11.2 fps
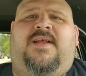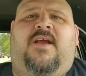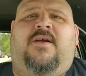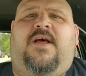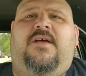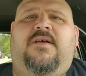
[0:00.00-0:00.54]

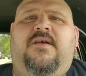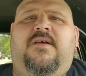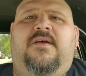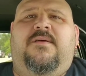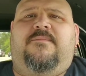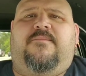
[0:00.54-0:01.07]
there in a
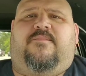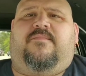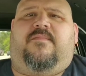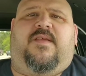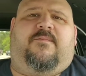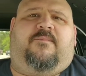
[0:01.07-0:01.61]

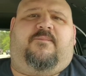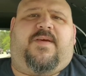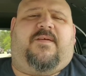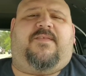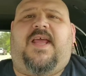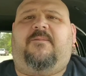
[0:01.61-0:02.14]

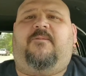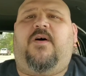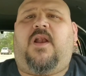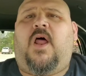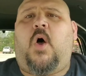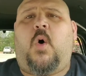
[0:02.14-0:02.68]
15
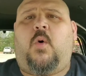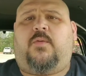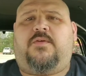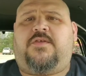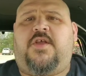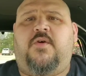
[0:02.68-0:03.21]
foot long,
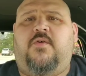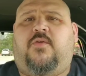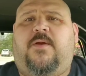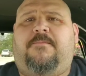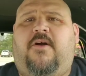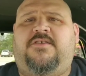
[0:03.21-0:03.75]
two,
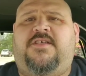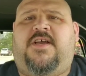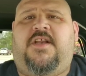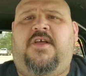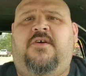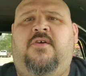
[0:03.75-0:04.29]
three person
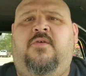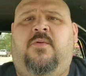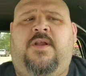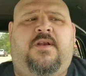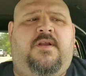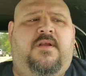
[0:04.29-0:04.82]
canoe
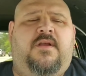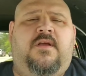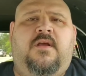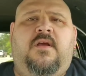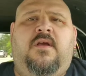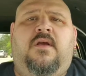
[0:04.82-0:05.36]
when
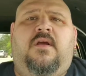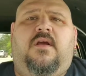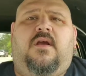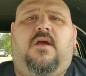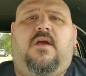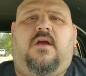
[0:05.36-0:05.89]

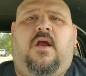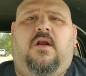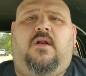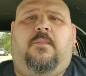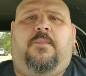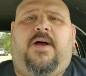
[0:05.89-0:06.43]
her
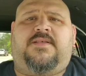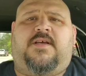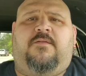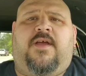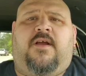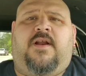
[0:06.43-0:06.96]
little butt's
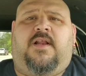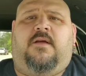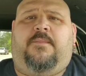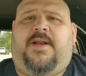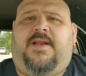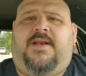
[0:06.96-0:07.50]
over there in a little
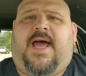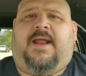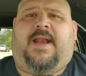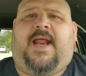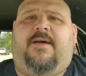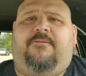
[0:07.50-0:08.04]
bitty nine
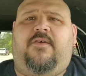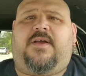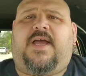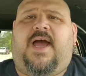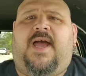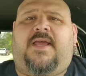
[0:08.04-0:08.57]
and a half foot
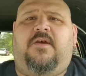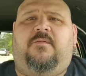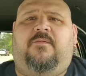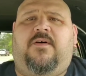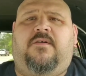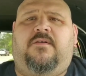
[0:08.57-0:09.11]
kayak. You'll
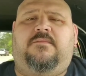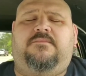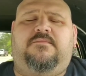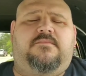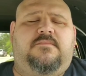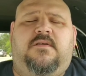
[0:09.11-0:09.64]
feel
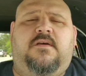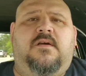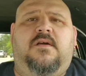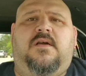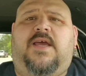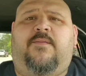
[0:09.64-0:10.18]

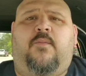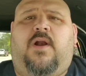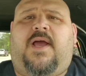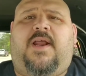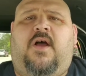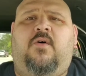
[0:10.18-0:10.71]
even more
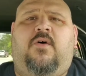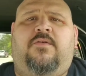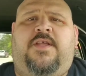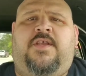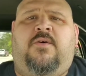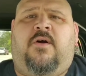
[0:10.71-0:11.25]
like an ogre
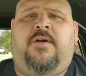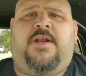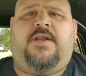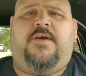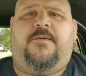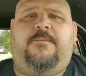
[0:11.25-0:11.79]
than you already
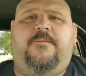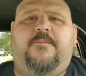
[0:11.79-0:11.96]
do.